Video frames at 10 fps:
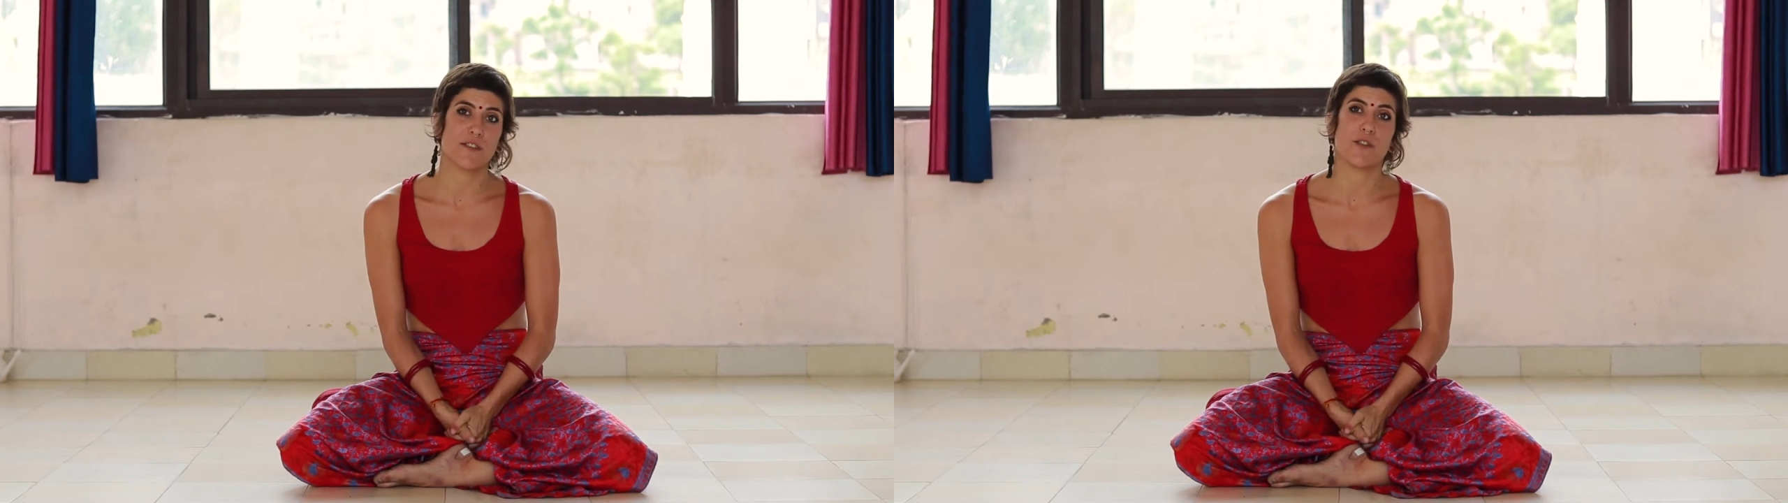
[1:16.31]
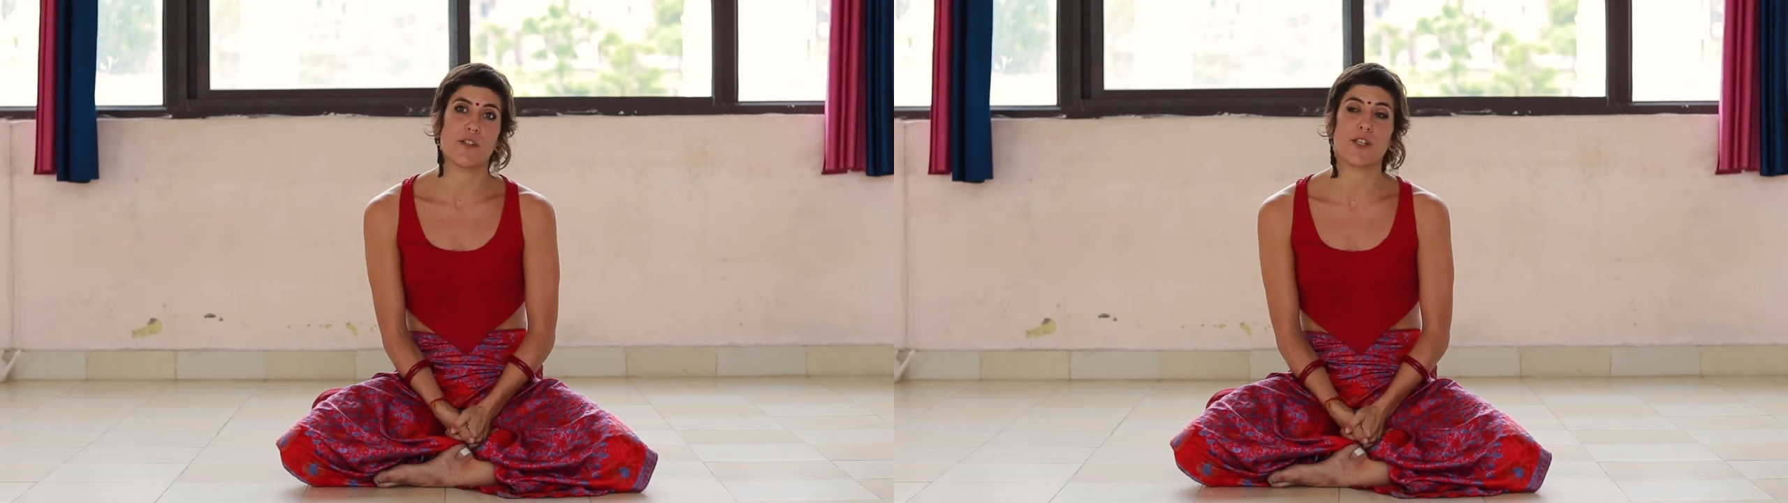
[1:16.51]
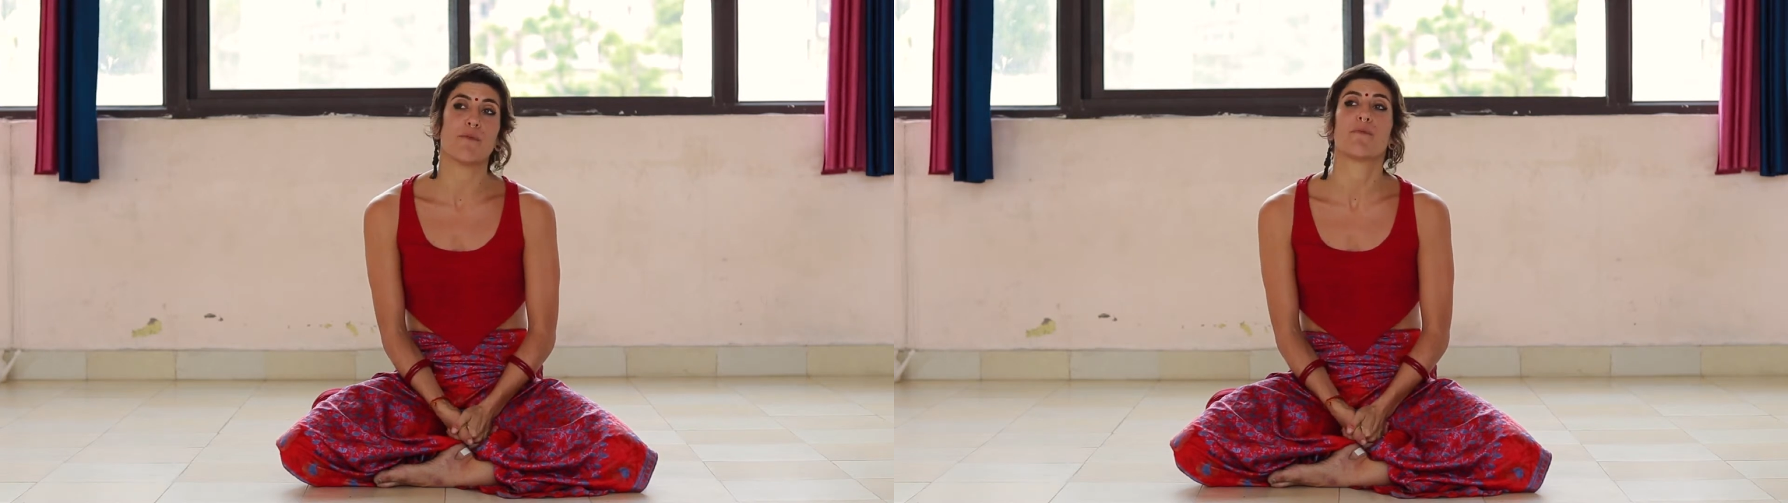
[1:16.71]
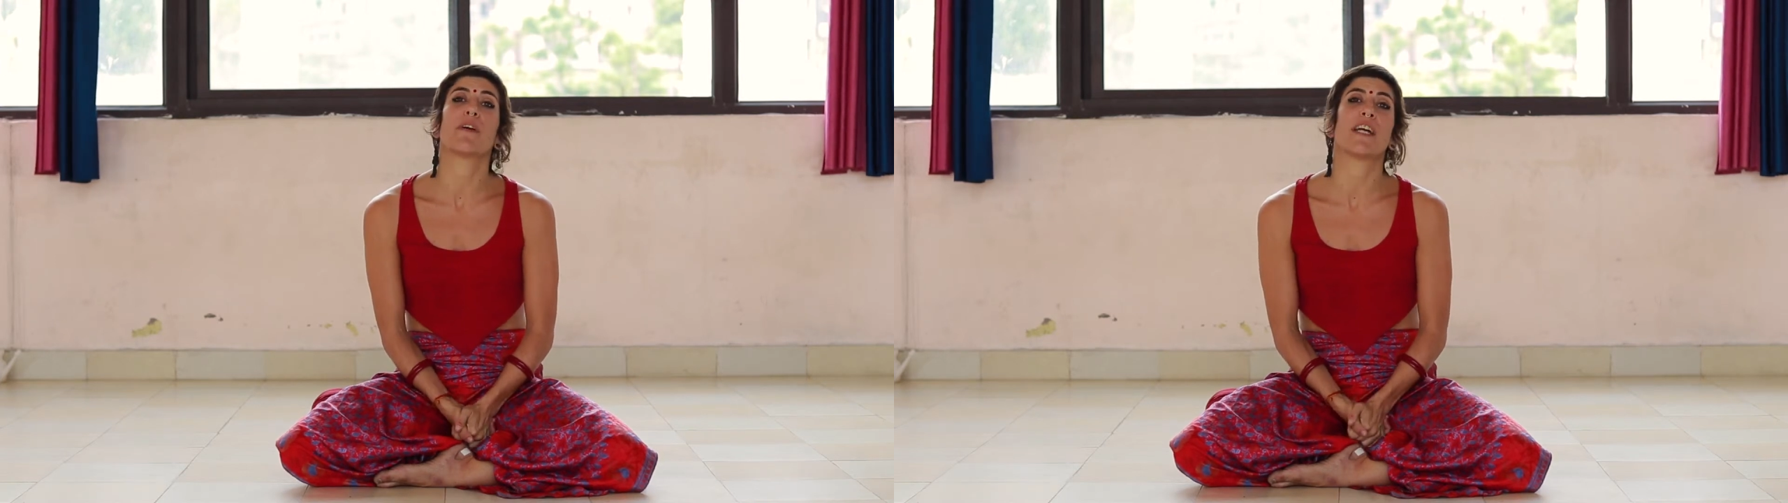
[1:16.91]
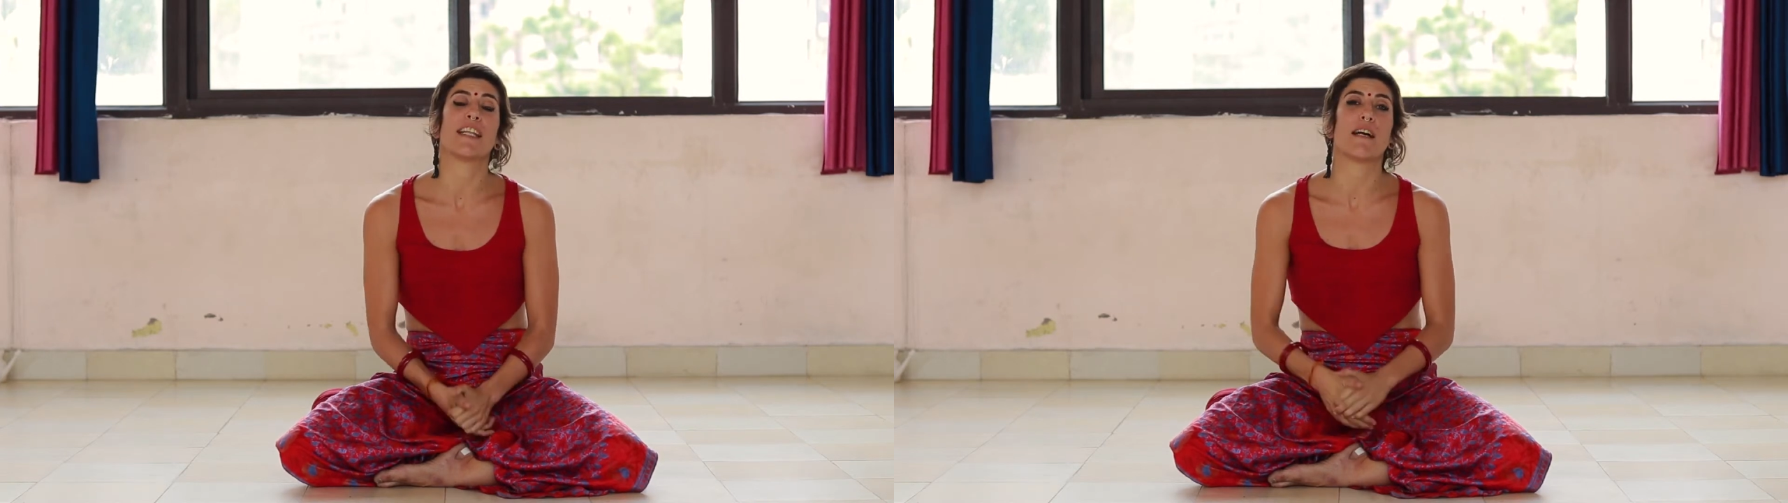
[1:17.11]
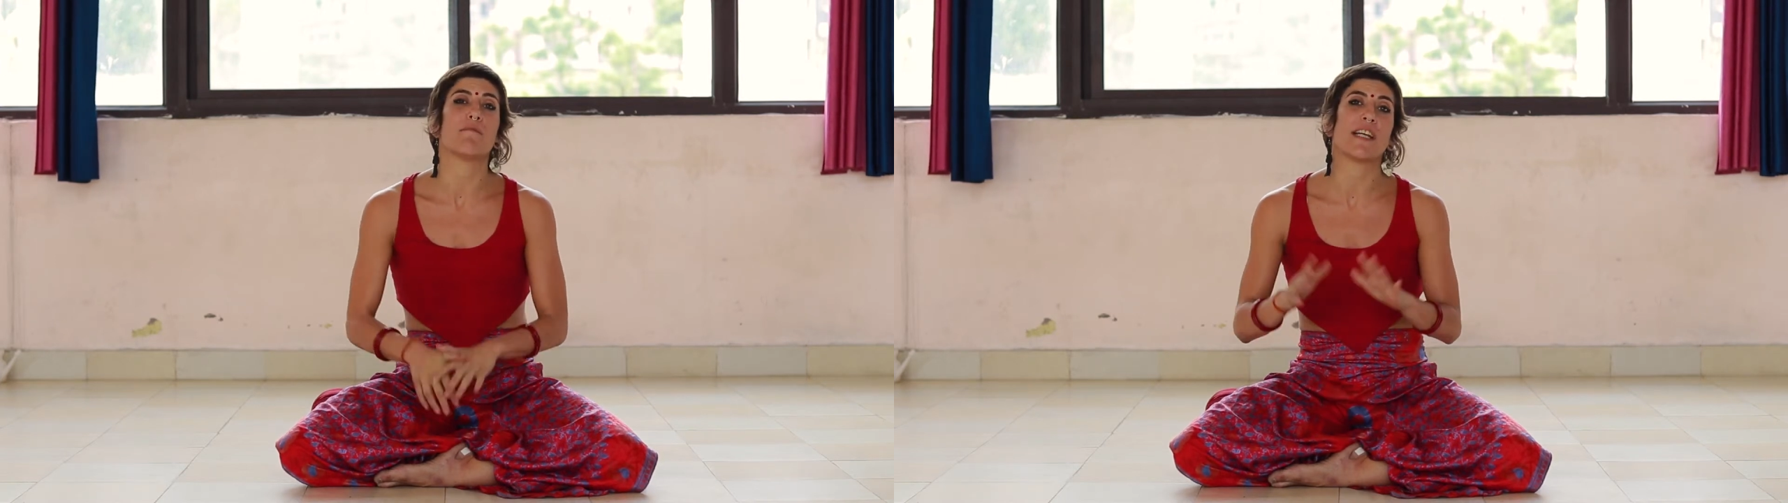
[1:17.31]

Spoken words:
So you end up